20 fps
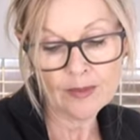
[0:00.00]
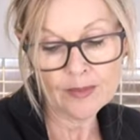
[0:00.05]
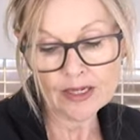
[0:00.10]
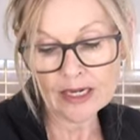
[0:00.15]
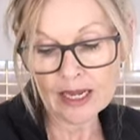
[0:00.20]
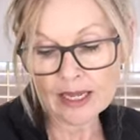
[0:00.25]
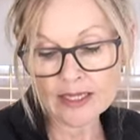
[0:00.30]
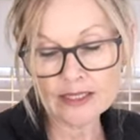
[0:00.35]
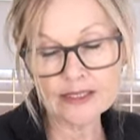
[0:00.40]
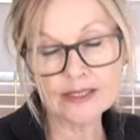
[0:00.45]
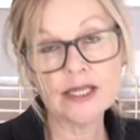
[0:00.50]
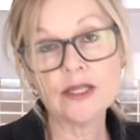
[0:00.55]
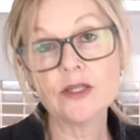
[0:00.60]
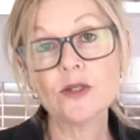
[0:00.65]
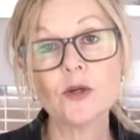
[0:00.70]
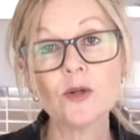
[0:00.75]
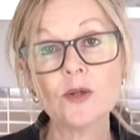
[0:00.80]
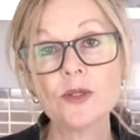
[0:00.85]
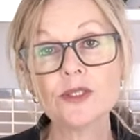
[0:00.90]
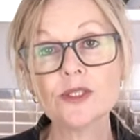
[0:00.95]
But like I
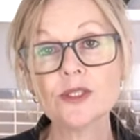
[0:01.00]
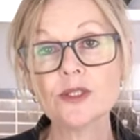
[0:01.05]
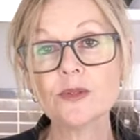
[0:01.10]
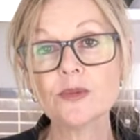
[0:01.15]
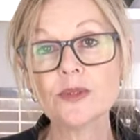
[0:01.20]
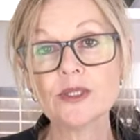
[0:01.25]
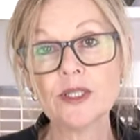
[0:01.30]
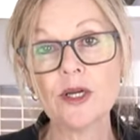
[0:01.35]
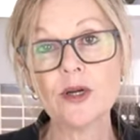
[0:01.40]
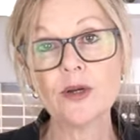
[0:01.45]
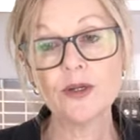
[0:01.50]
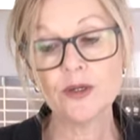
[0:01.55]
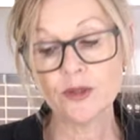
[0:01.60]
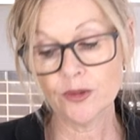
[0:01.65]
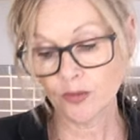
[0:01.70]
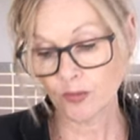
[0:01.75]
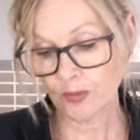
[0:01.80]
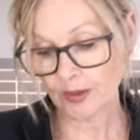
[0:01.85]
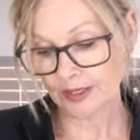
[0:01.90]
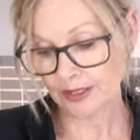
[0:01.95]
said, Cookidoo will tell
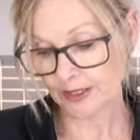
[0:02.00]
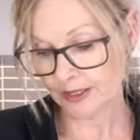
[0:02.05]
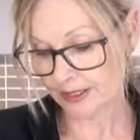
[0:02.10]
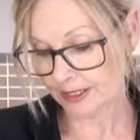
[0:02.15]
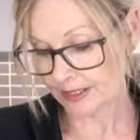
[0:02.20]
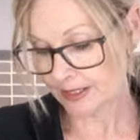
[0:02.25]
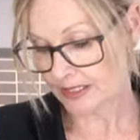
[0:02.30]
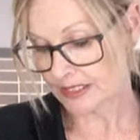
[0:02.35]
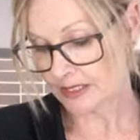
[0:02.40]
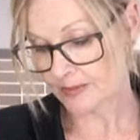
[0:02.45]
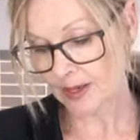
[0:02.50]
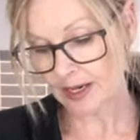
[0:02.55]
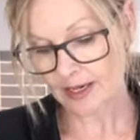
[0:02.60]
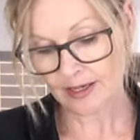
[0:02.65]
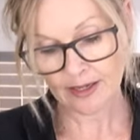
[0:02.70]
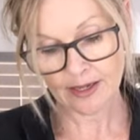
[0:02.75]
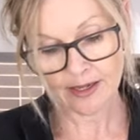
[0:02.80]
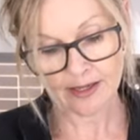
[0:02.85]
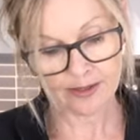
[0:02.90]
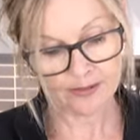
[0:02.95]
you when you need the
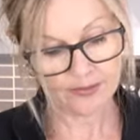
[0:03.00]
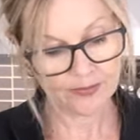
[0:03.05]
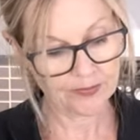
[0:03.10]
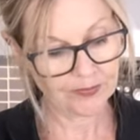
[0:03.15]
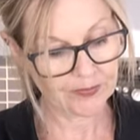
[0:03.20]
splatter guard.